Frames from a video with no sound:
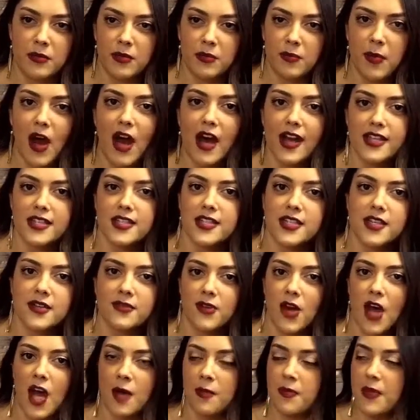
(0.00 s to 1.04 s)
positive
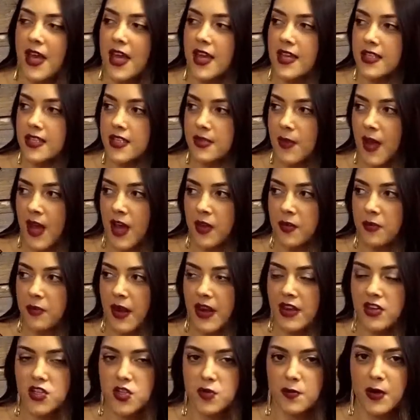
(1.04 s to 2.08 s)
op-eds about
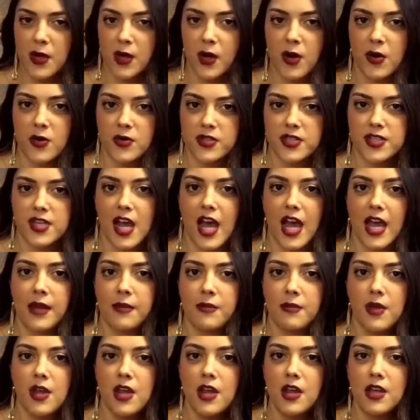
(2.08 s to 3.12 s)
Ben Shapiro's
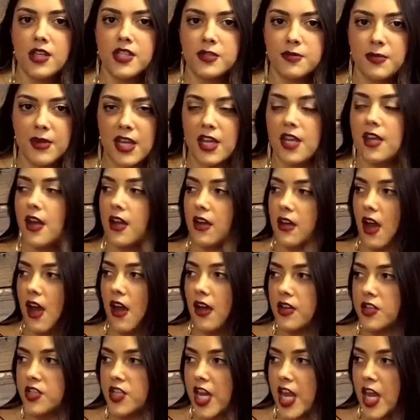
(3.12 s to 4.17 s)
time speaking on
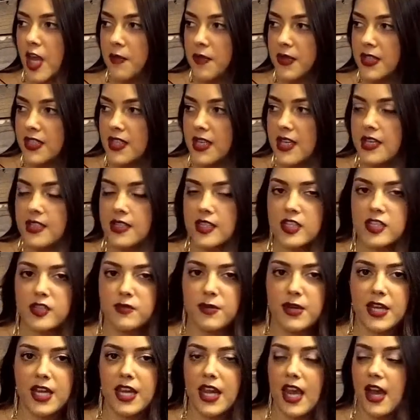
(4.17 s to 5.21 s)
college campuses and
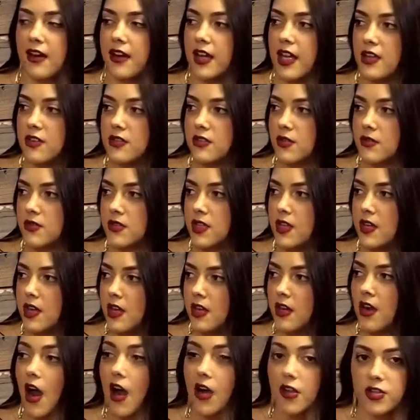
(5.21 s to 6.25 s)
speaking out against those
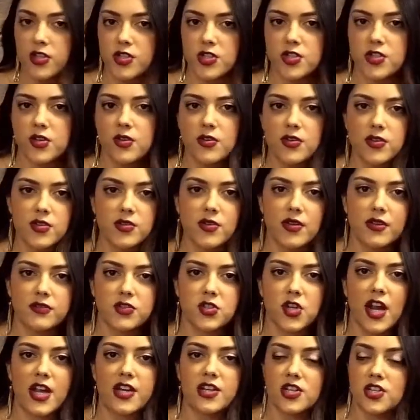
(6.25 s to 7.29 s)
college students who have
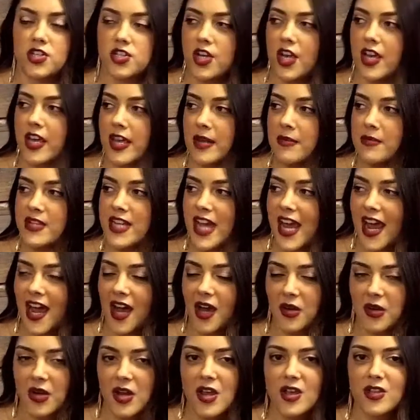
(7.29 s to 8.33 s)
tried to shut him
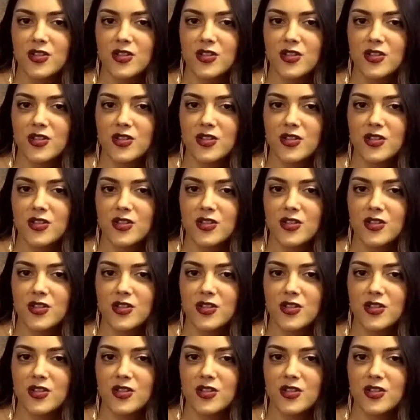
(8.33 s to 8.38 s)
down.